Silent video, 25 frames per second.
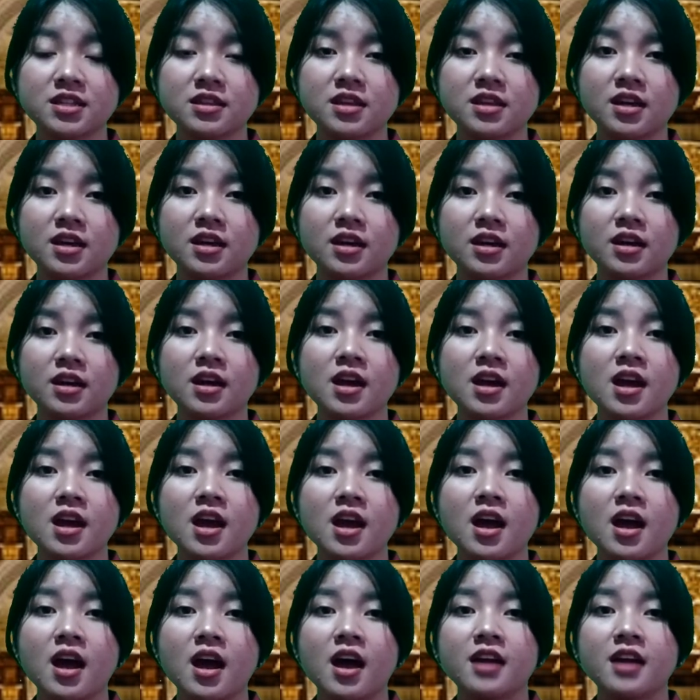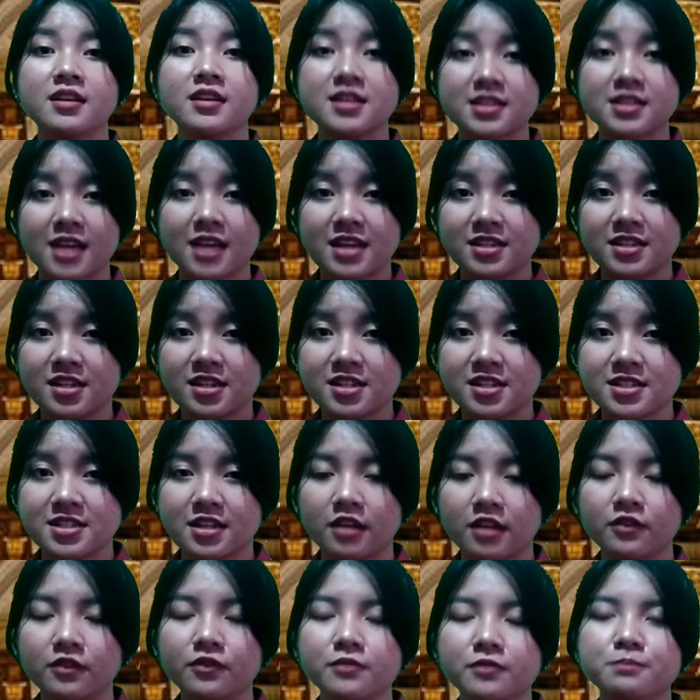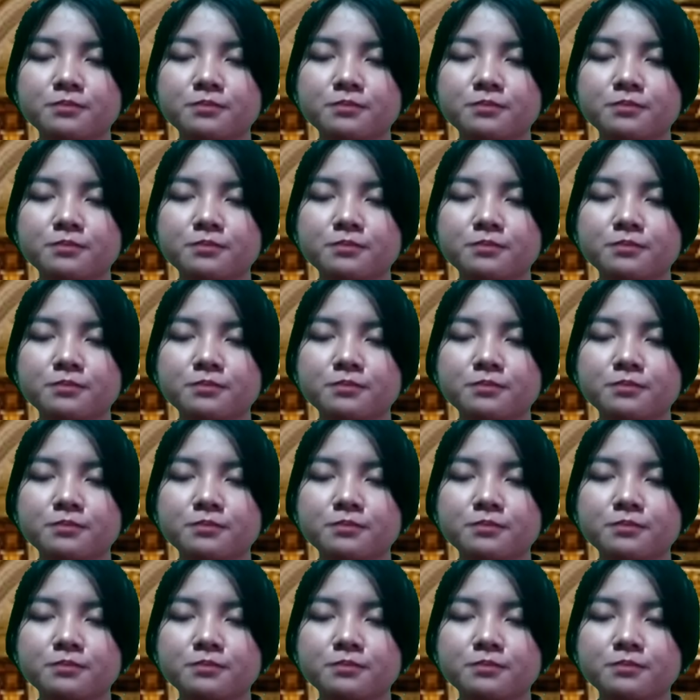the discussion itself.